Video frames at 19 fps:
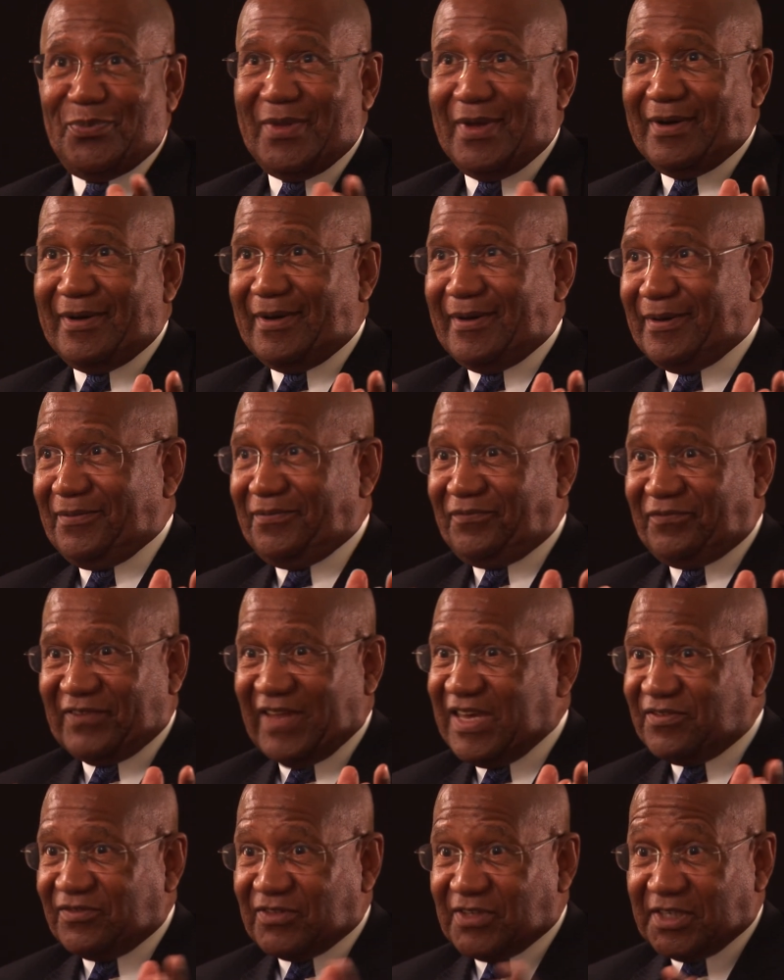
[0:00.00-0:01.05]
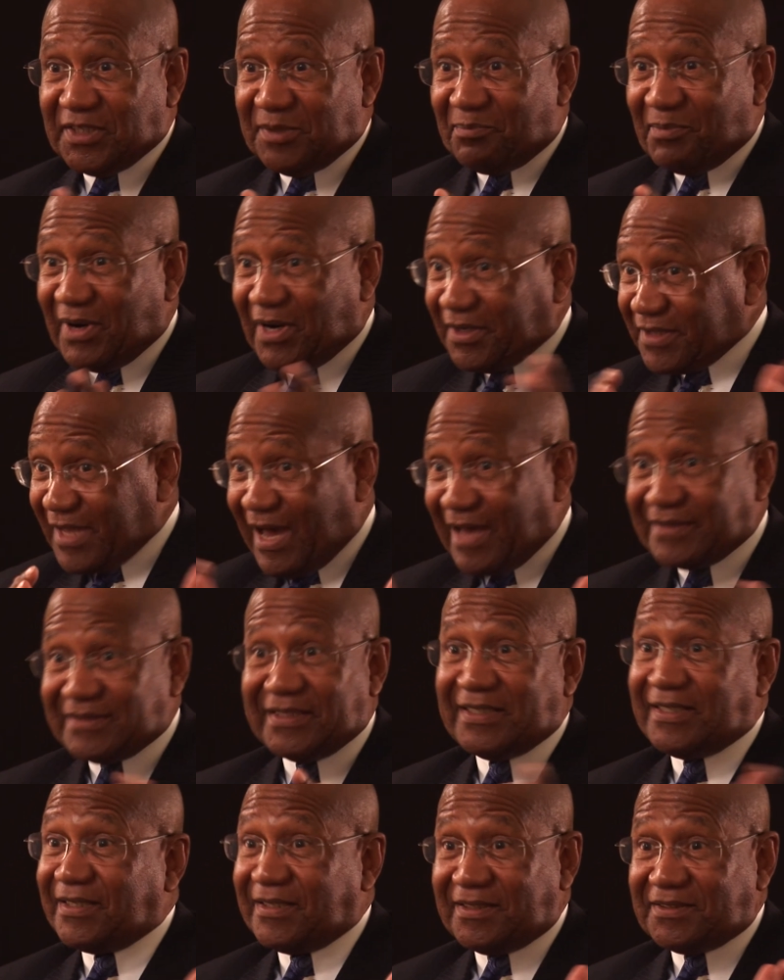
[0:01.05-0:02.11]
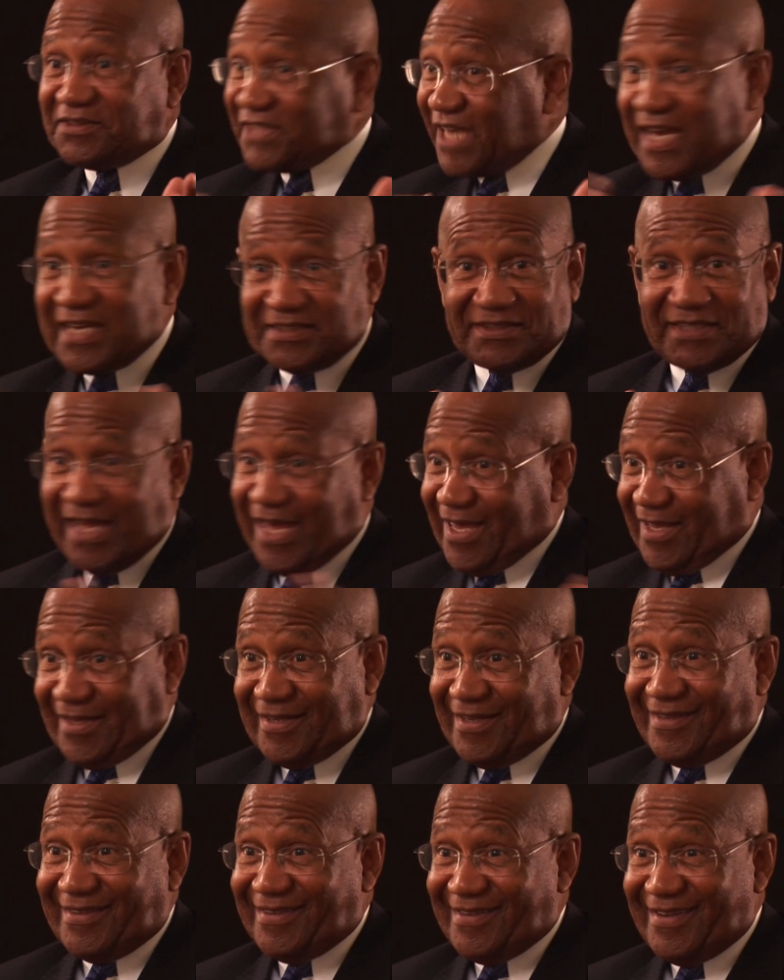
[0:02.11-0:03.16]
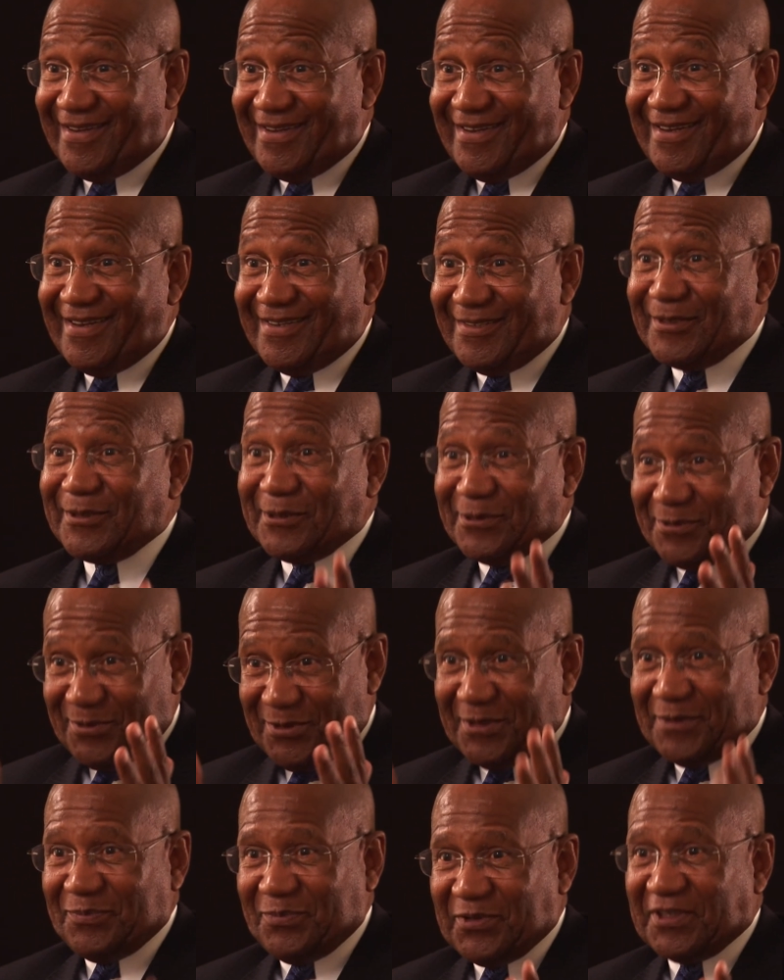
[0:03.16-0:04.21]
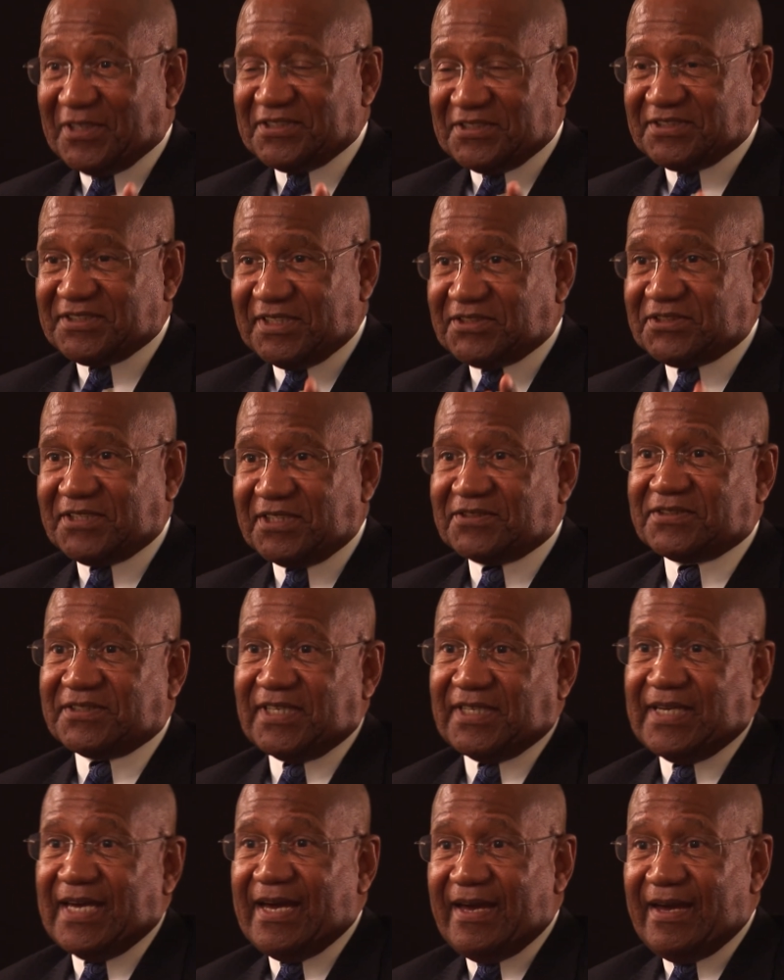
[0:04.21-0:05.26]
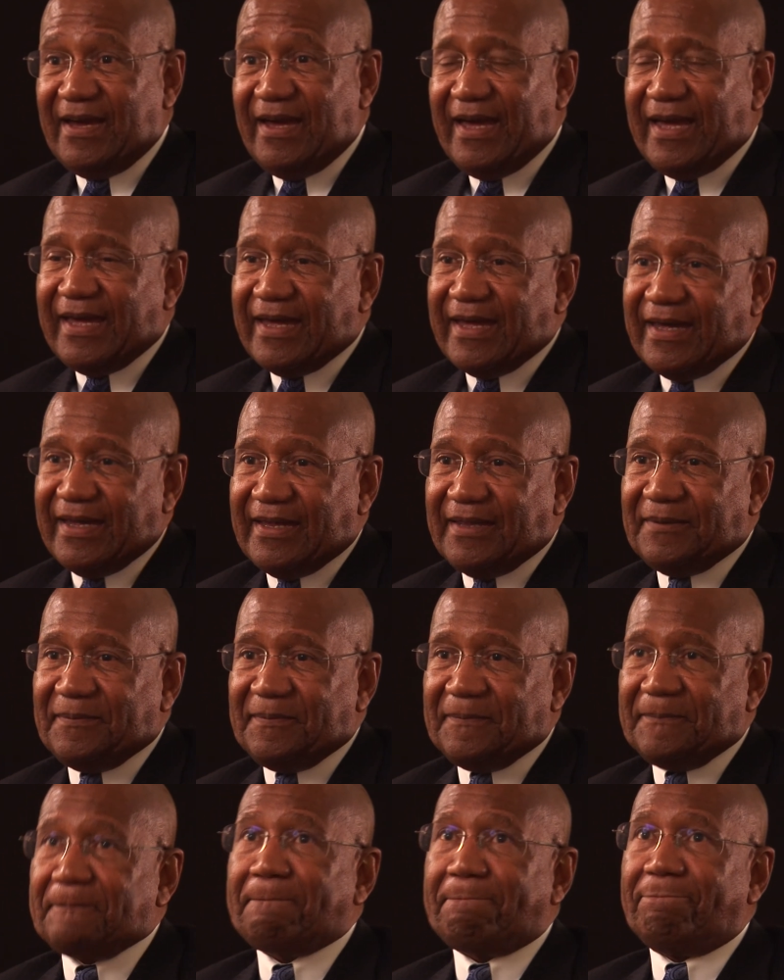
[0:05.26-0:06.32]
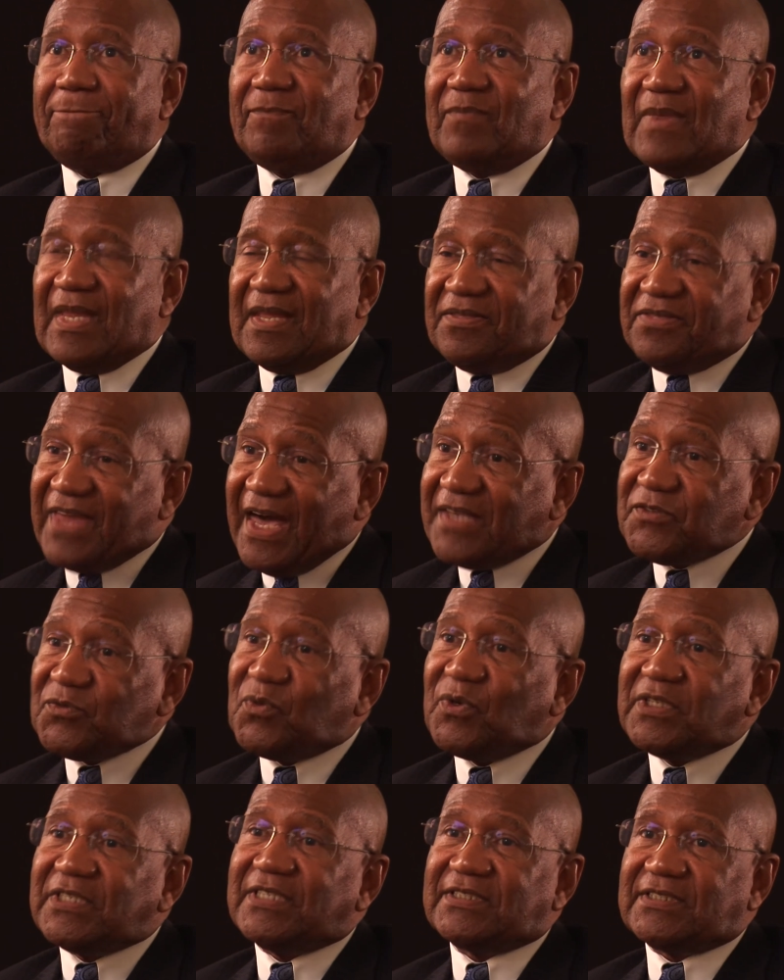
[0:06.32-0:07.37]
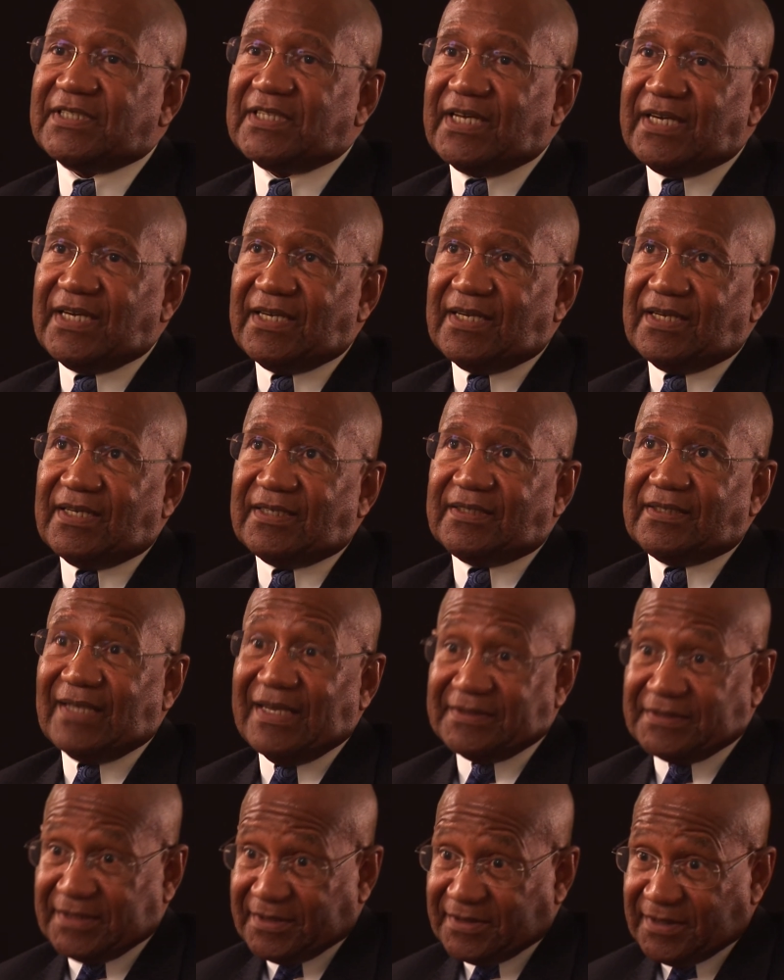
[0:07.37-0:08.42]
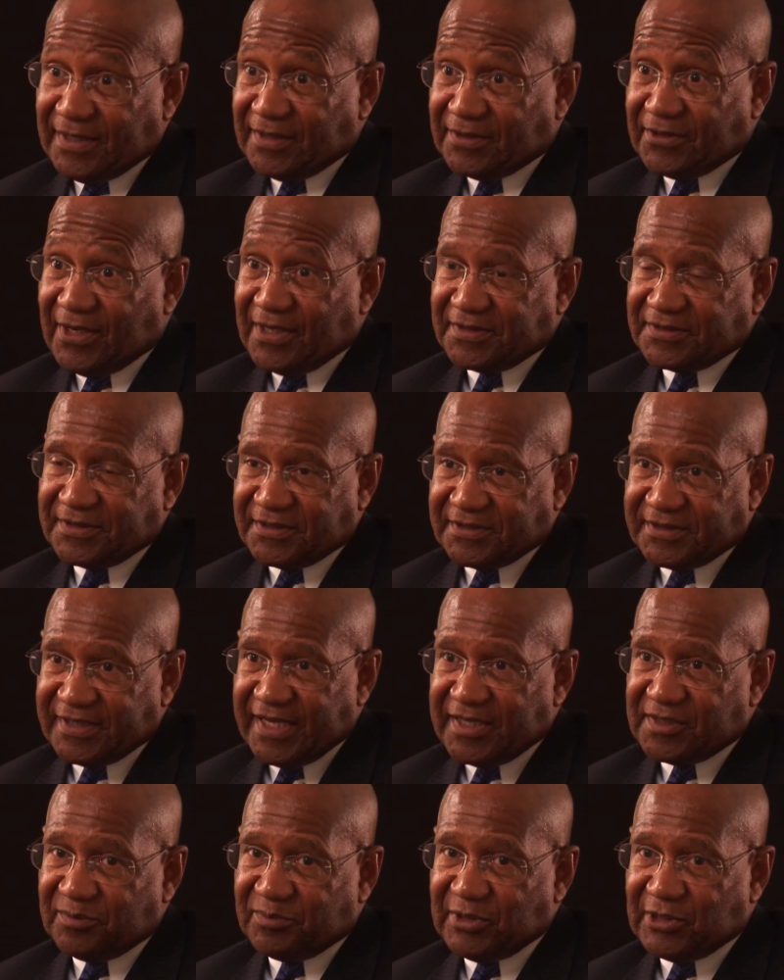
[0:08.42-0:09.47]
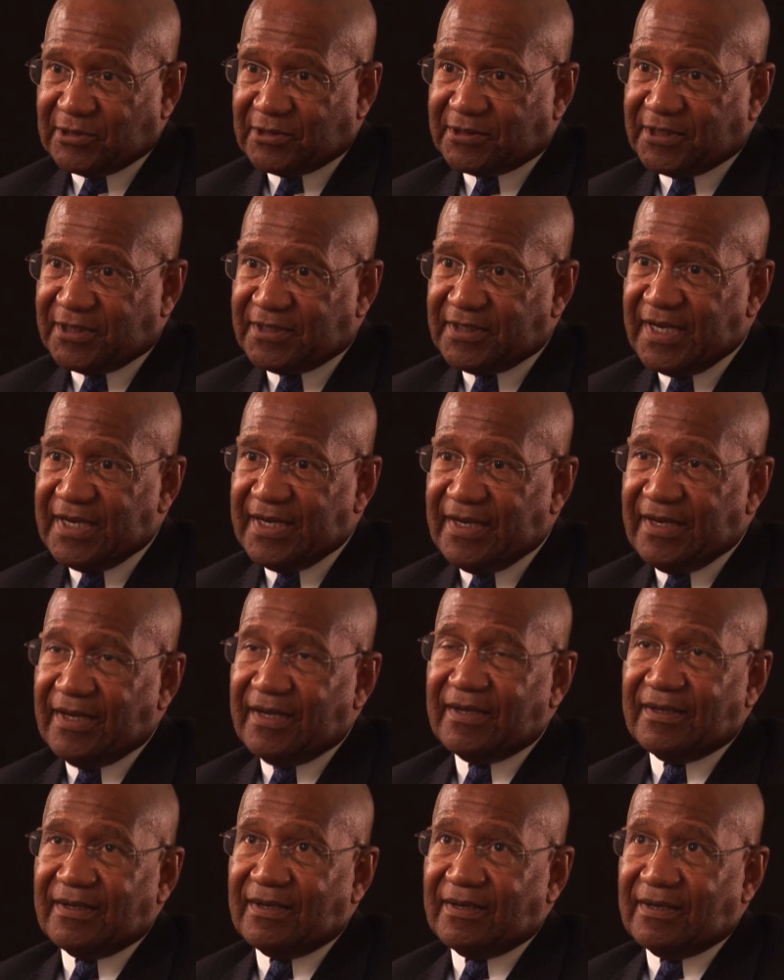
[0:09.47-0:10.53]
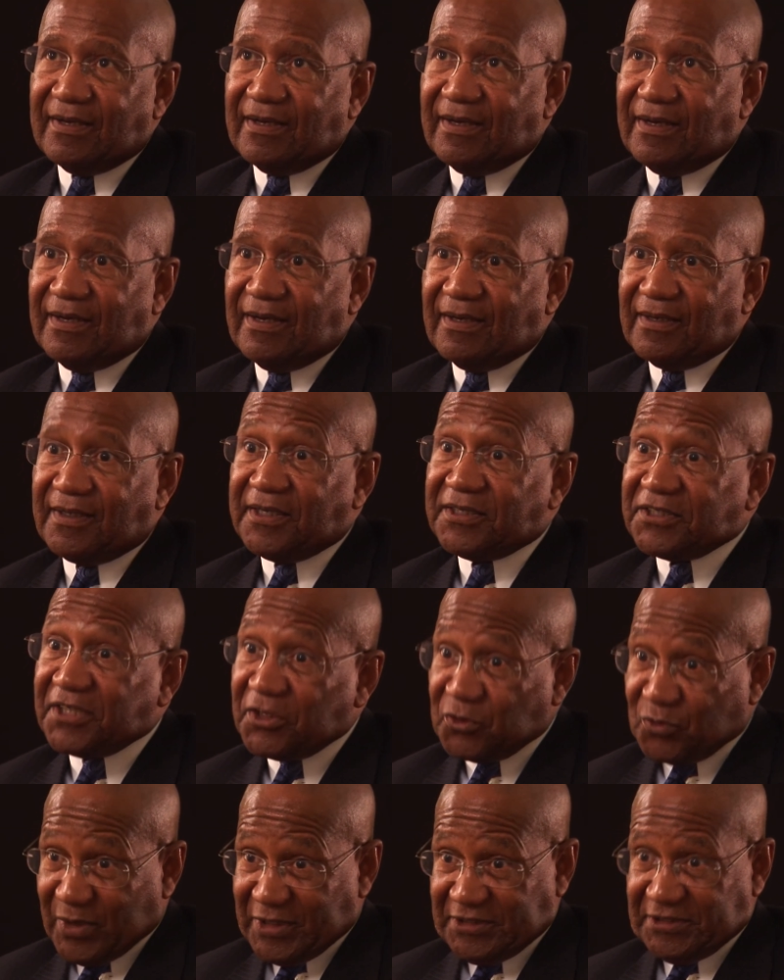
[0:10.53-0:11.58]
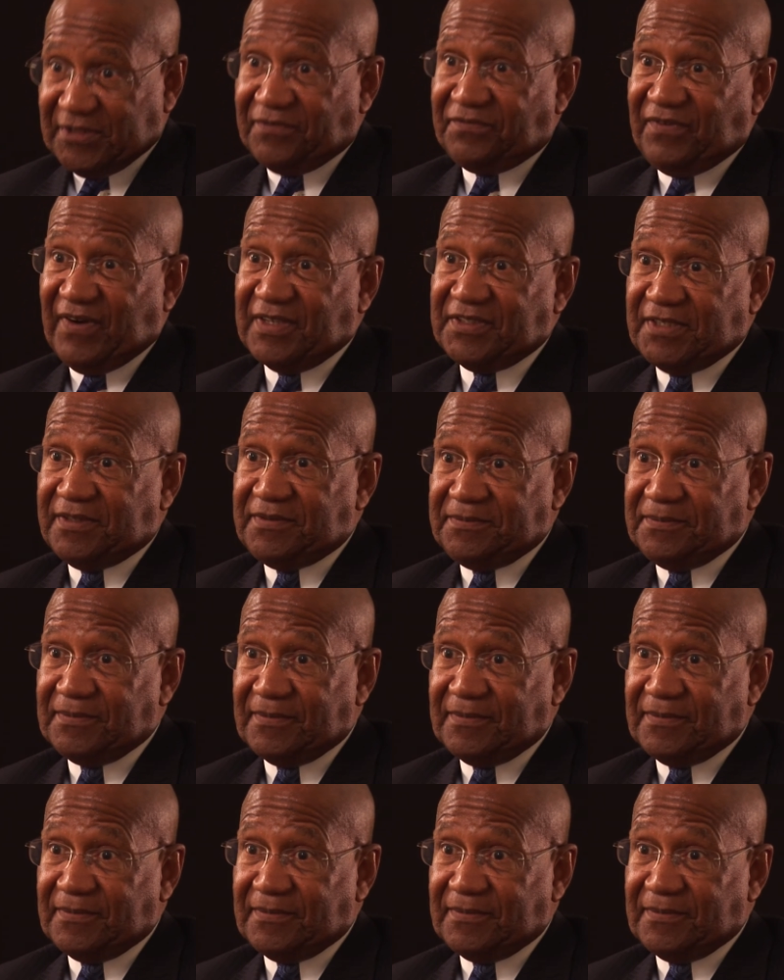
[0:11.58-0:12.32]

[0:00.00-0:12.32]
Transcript: uh, flavor of the month idea and change that. Mm-hmm. You know, you, consistency. And that's what has led, as I said, to our sustainability, uh, continuation of funding,